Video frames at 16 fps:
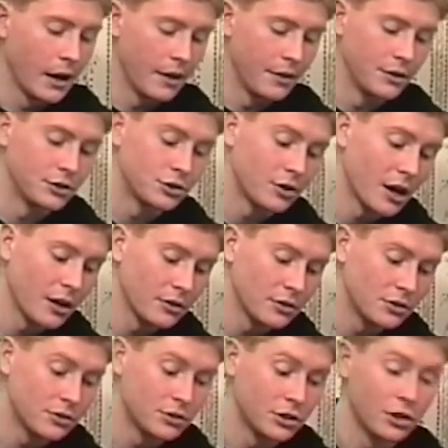And the shroud
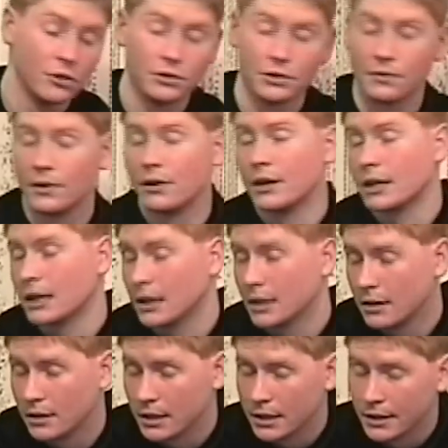shows very
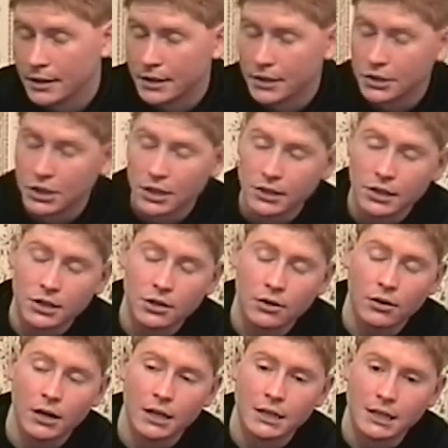clearly that Jesus
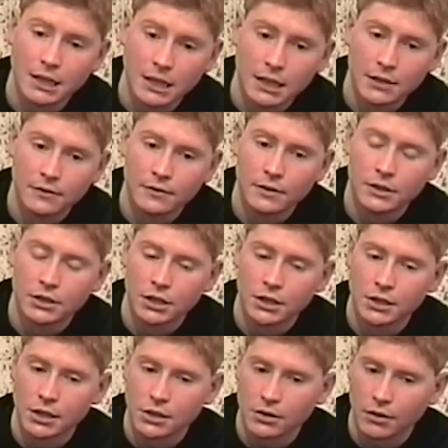Christ lived,
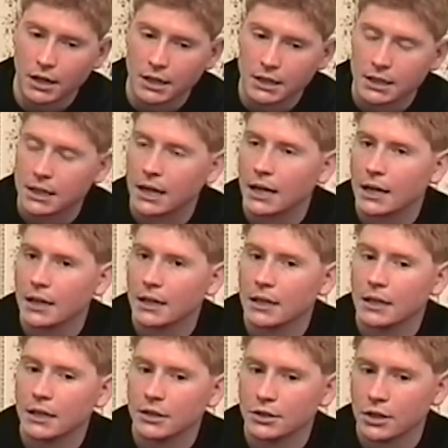Jesus Christ died,
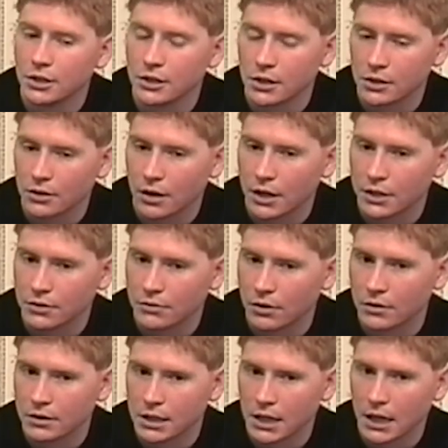and Jesus Christ
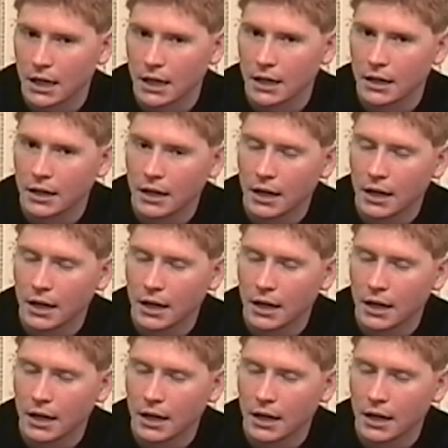rose again.